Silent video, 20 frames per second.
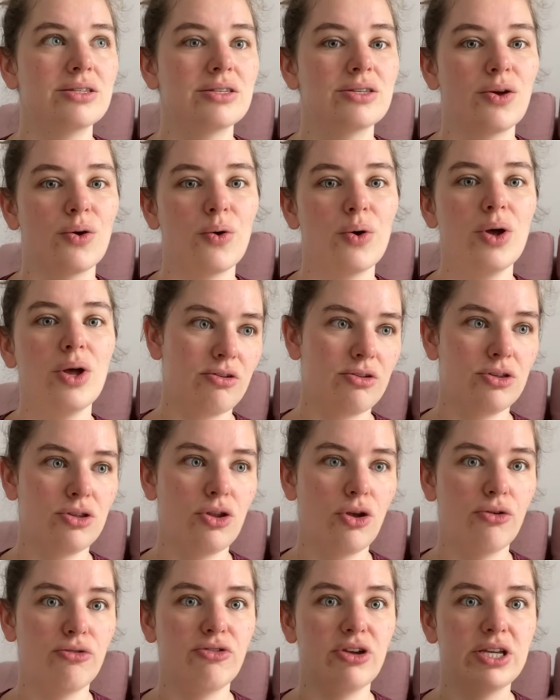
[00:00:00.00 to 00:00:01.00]
so
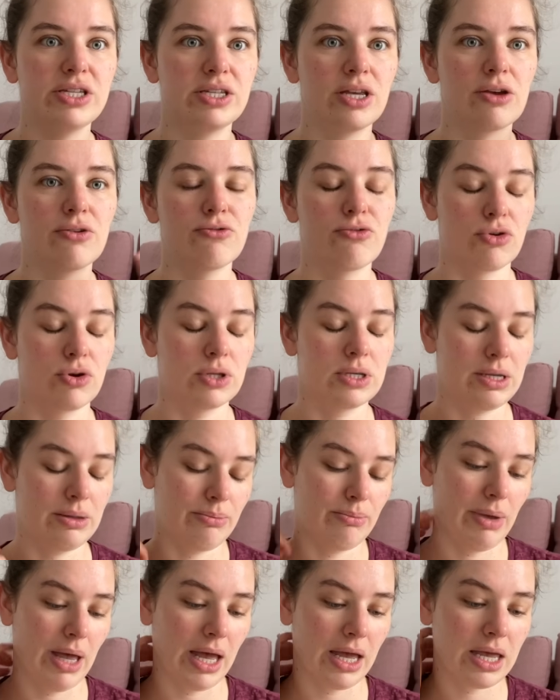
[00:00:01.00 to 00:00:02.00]
the facing front and
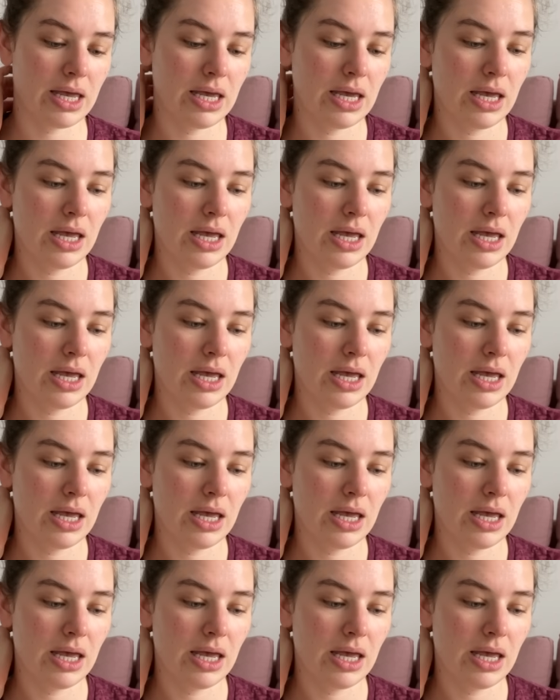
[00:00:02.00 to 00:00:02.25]
back